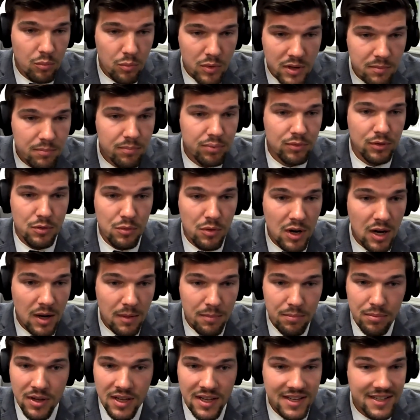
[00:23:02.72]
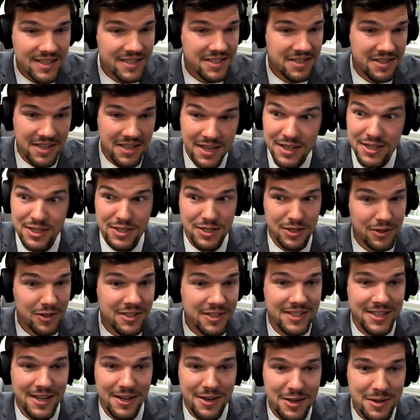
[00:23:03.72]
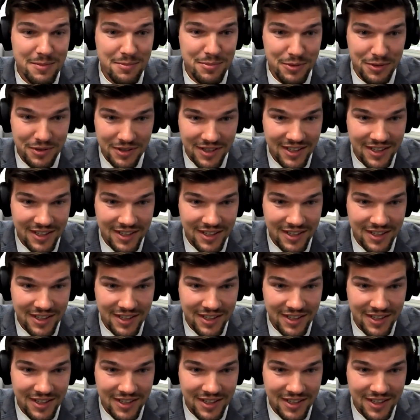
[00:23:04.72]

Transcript: we blew up is things looked terrible.